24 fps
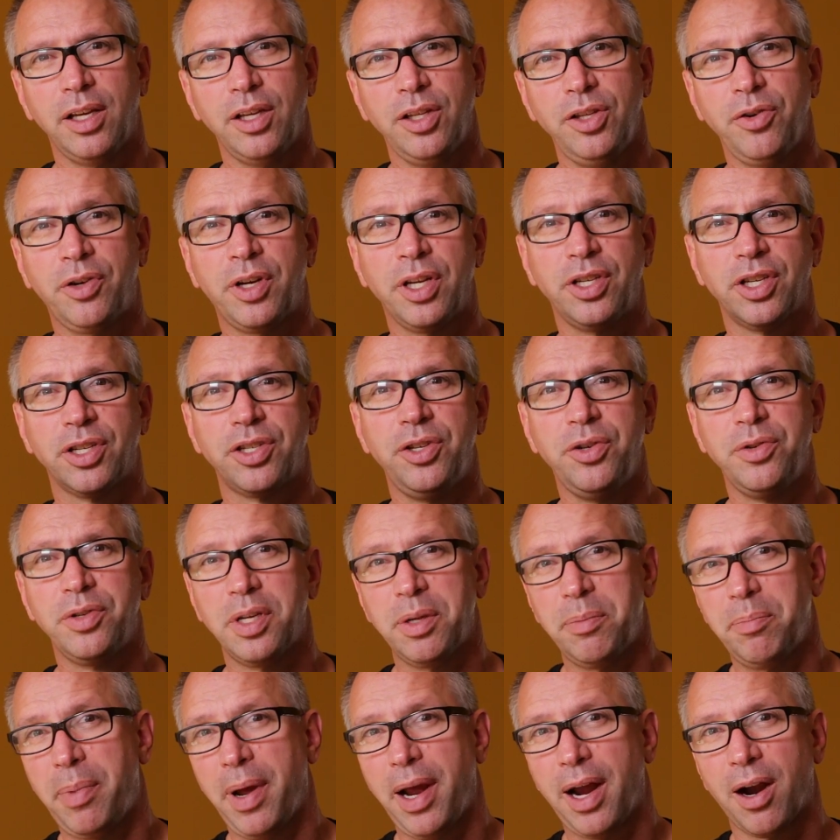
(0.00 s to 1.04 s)
you can just use
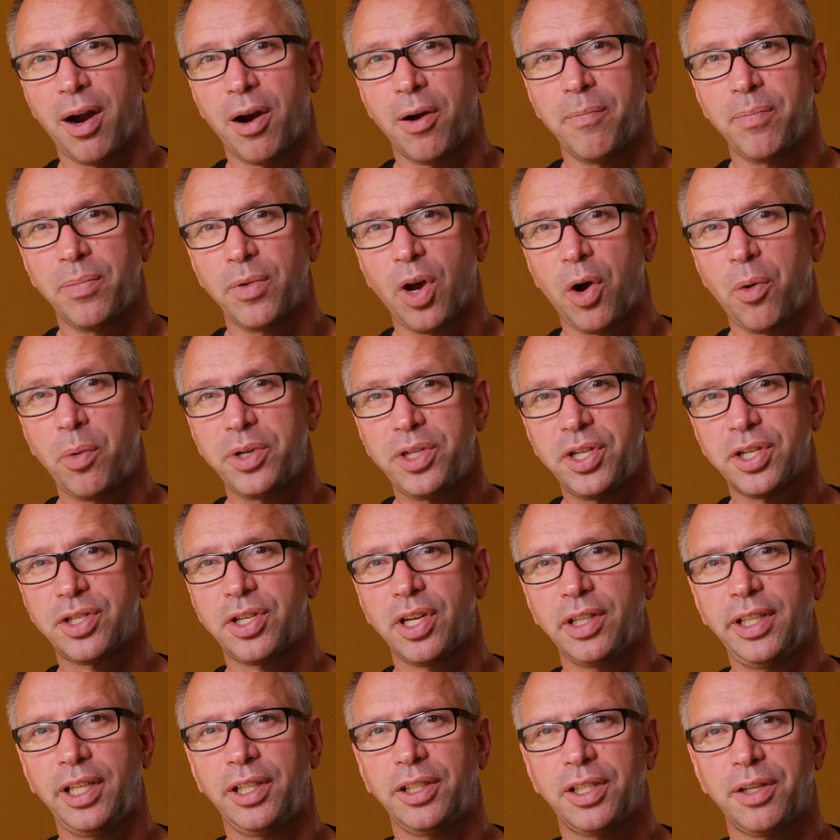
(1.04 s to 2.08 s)
it bare, or with just
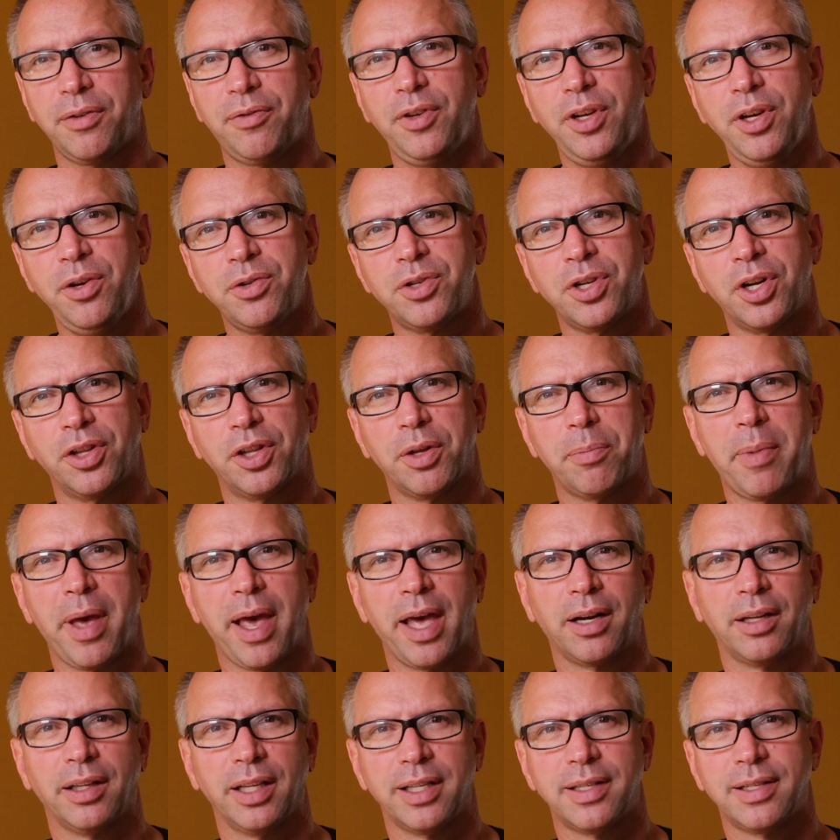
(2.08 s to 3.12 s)
a little diffusion on the
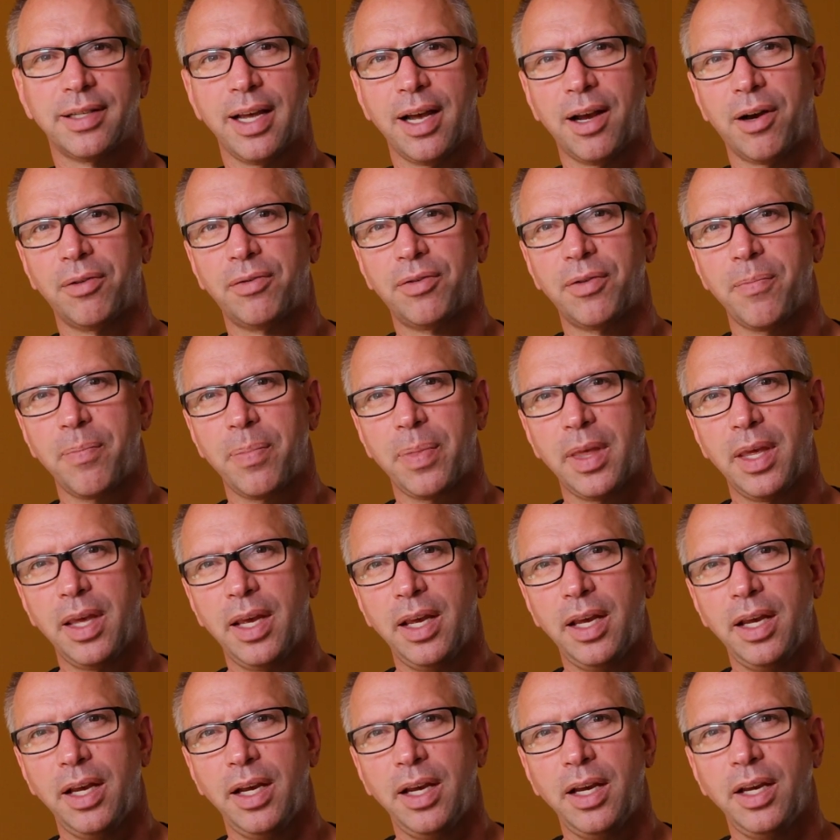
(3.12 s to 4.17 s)
panel itself.
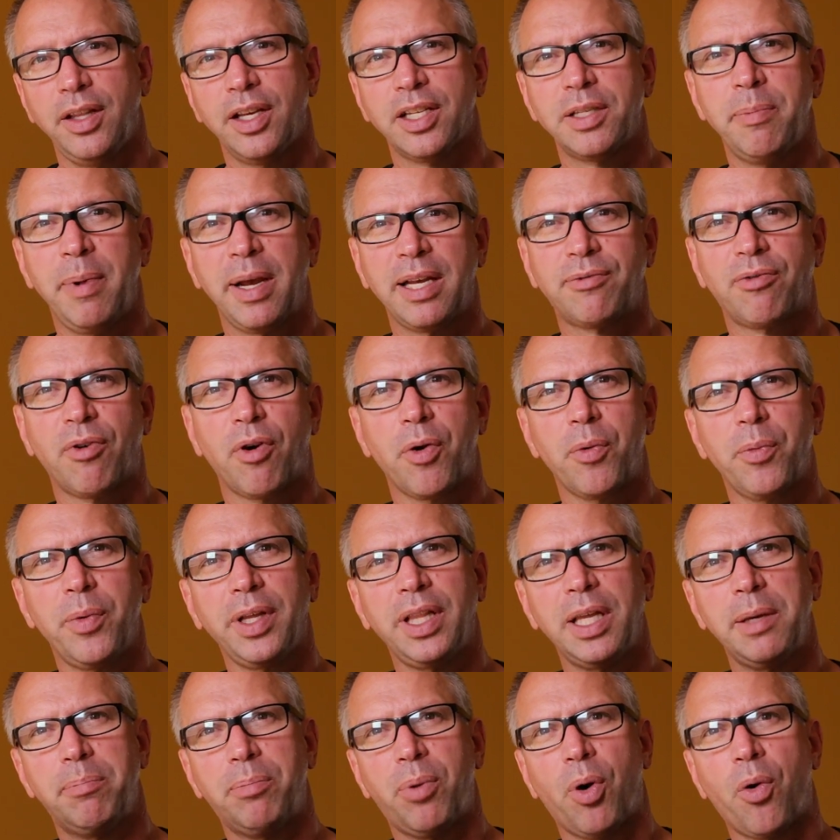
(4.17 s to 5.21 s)
This makes for a
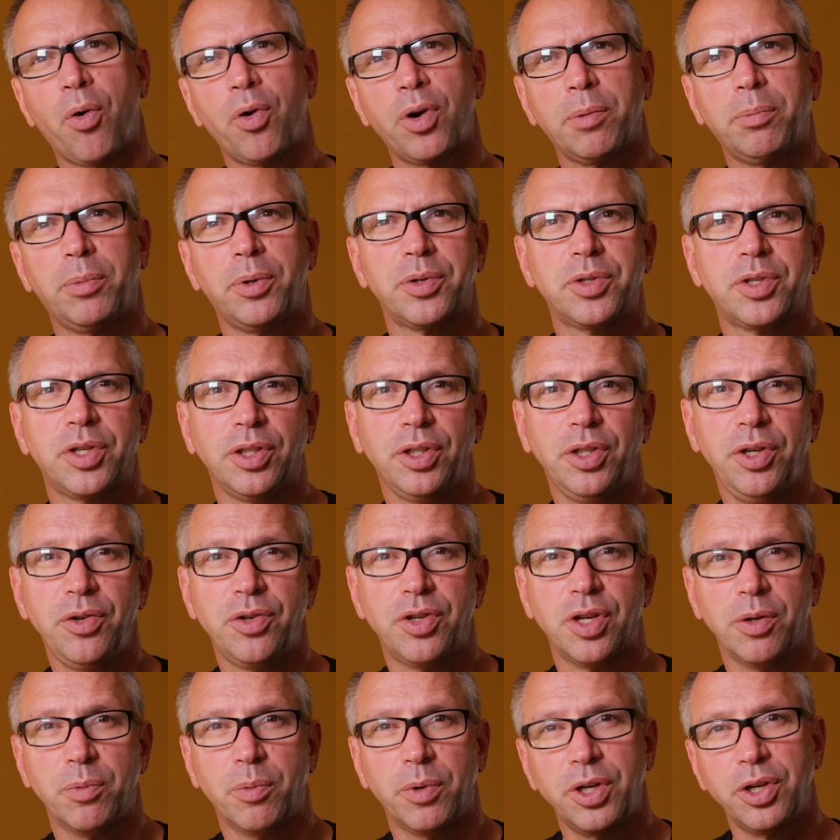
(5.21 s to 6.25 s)
really portable
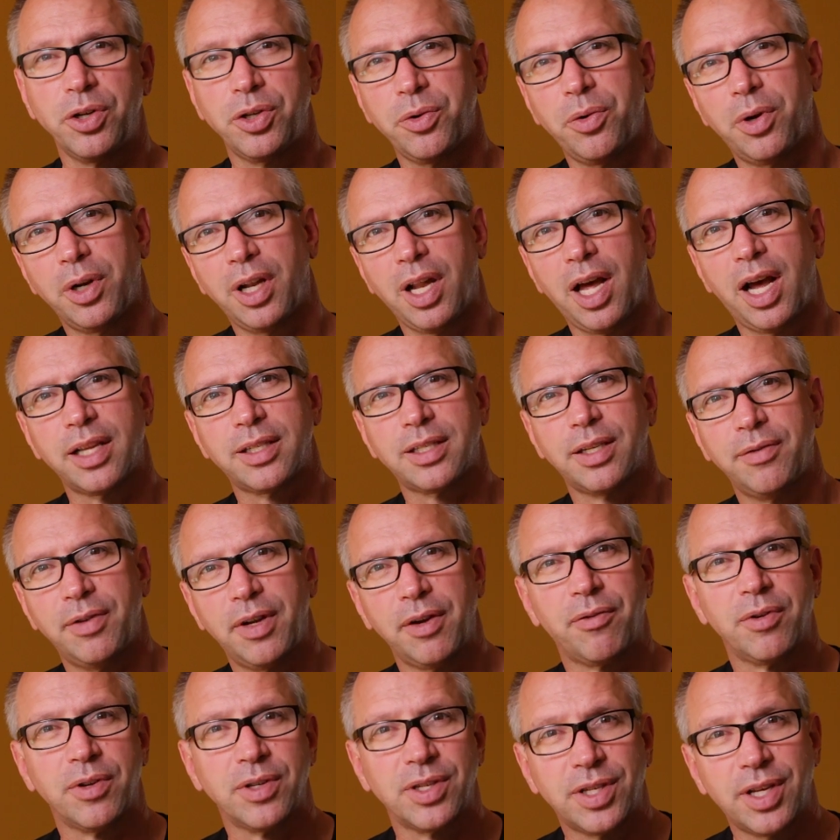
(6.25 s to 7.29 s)
solution when you're doing lots of
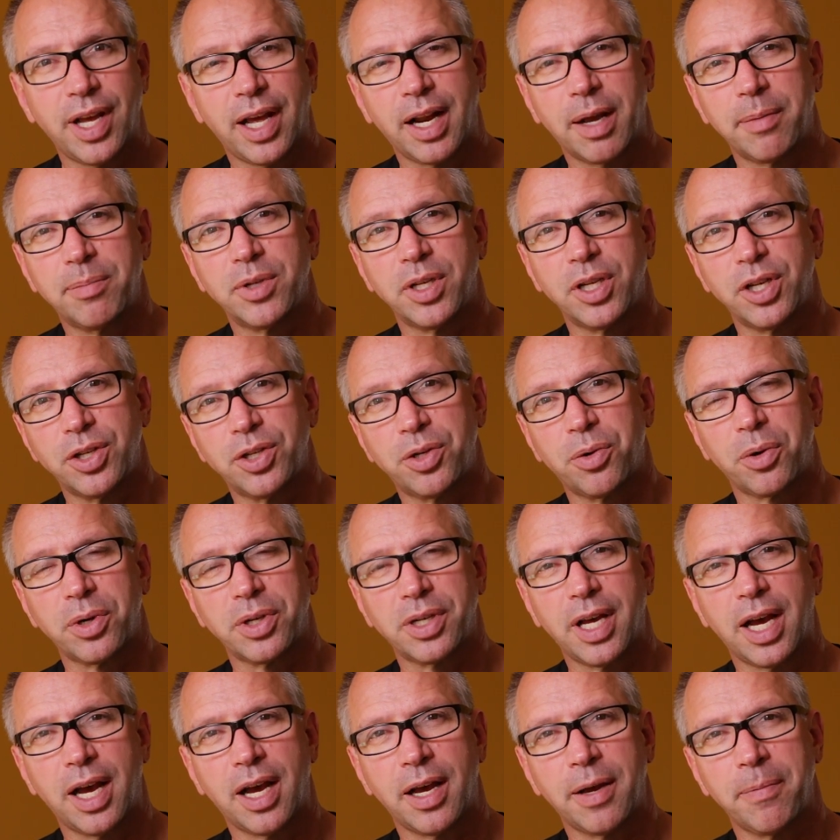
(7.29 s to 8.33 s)
different setups in a short
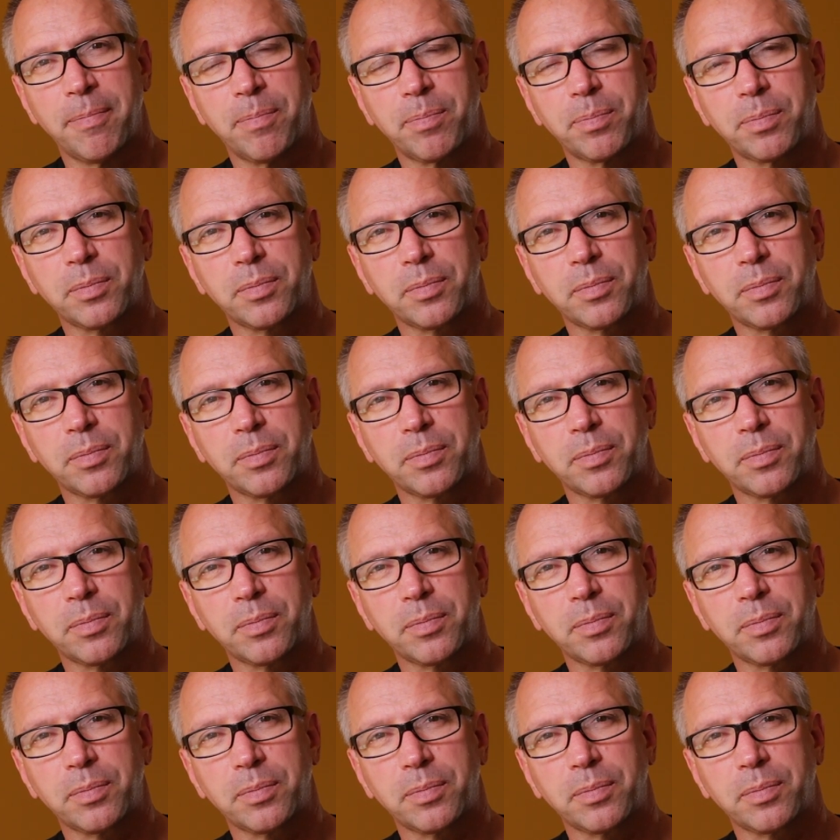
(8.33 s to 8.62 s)
time.